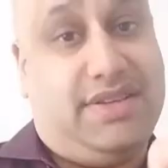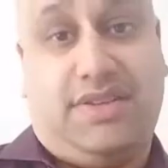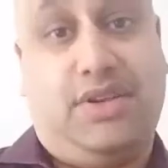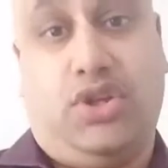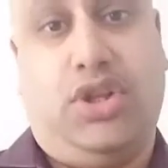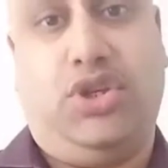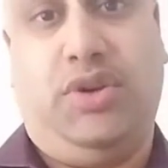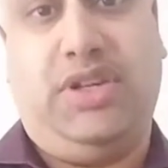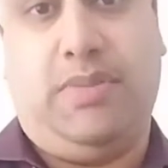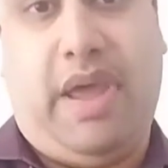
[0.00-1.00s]
decision that you
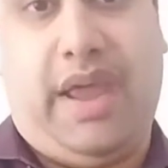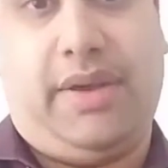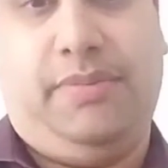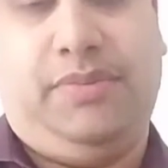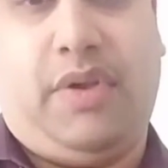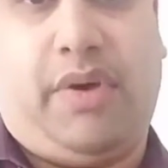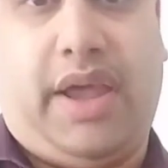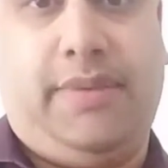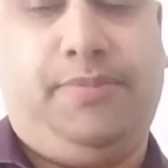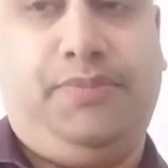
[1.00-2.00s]
need to make,
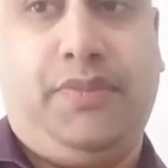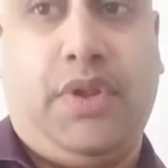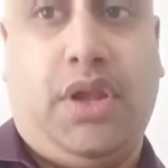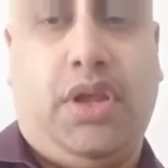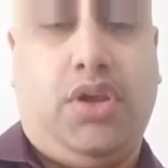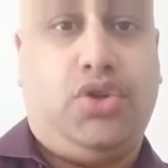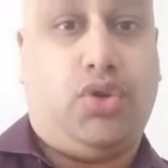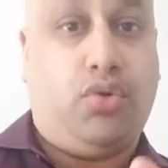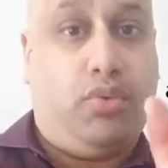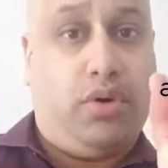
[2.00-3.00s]
okay?
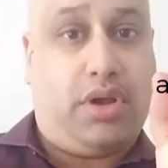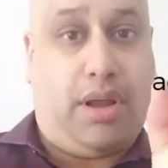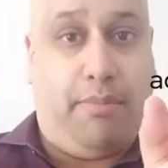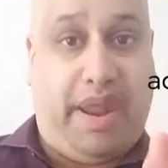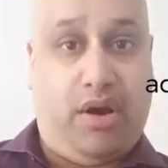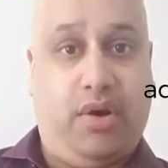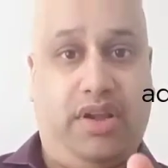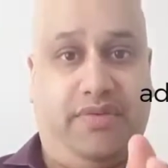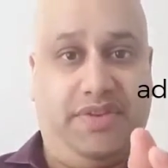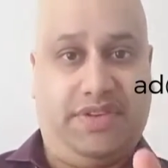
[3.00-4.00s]
So
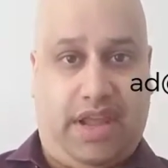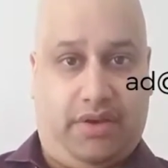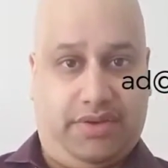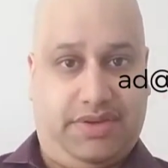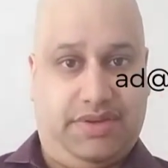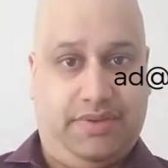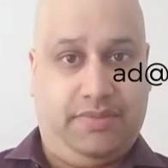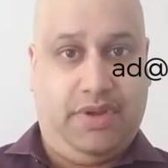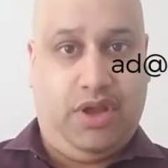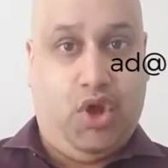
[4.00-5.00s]
comparative sales.
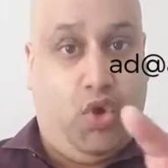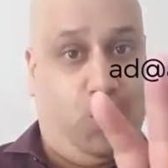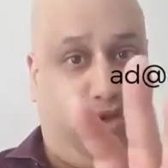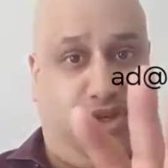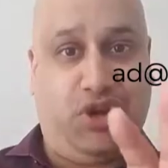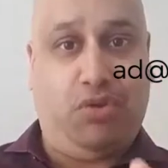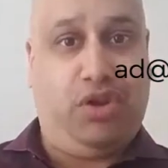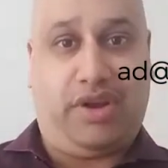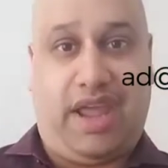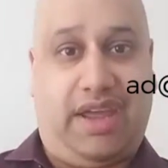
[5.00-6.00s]
What you don't
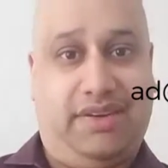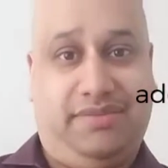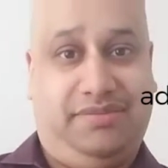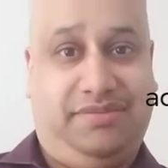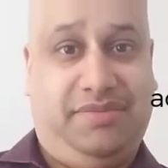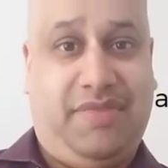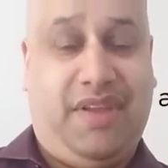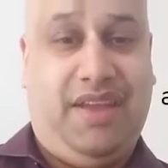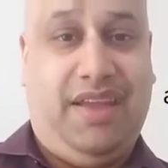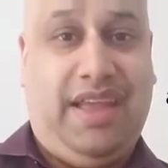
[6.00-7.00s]
look at
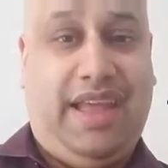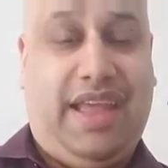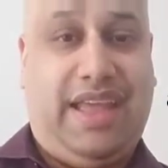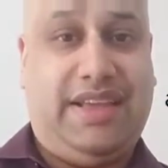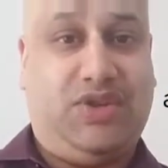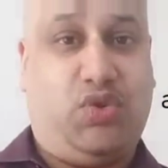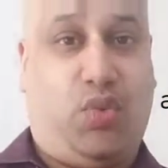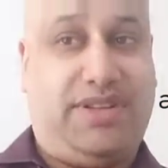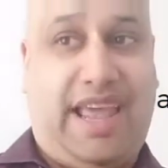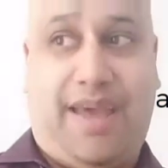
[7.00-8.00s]
is
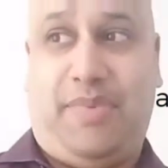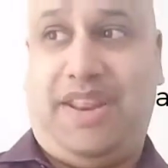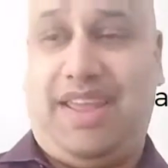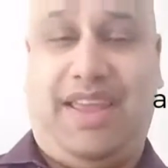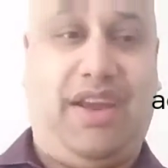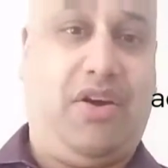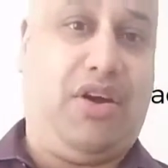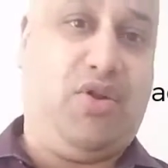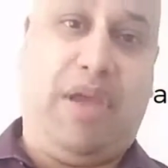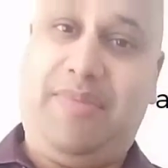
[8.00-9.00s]
what's happening here,
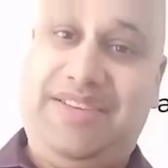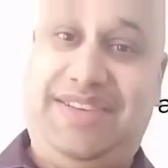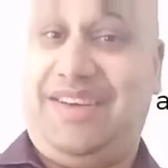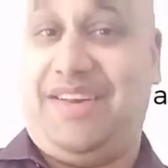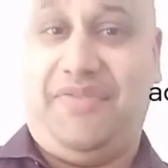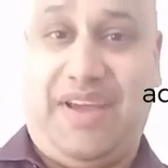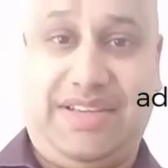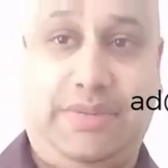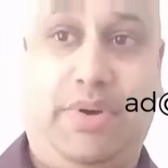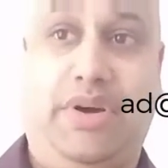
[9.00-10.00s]
and you may be seeing it on
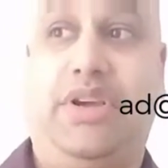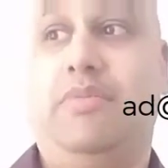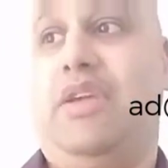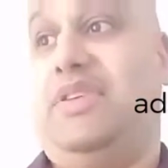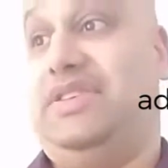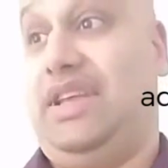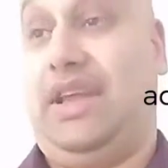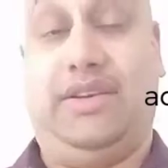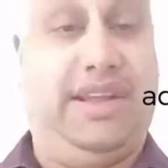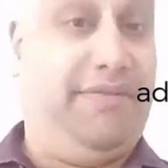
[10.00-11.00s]
Facebook, you may be seeing
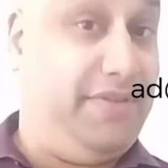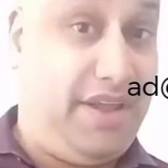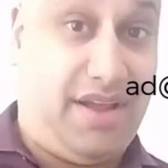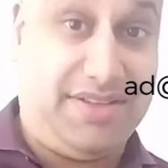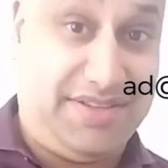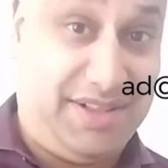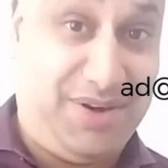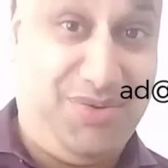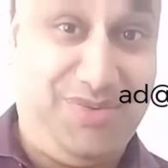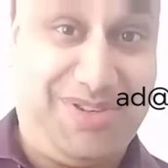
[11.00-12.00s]
it definitely on
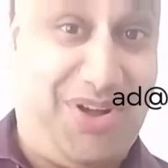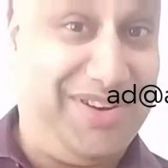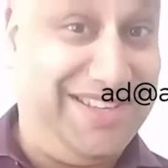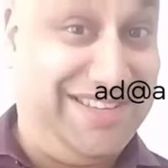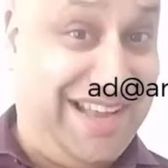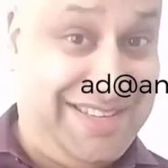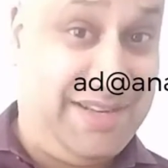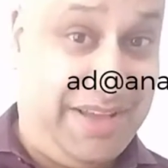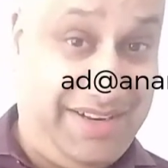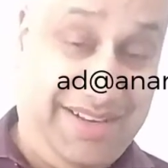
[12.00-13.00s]
Zillow. It's called a
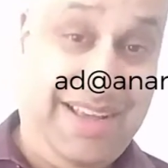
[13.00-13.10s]
Zestimate,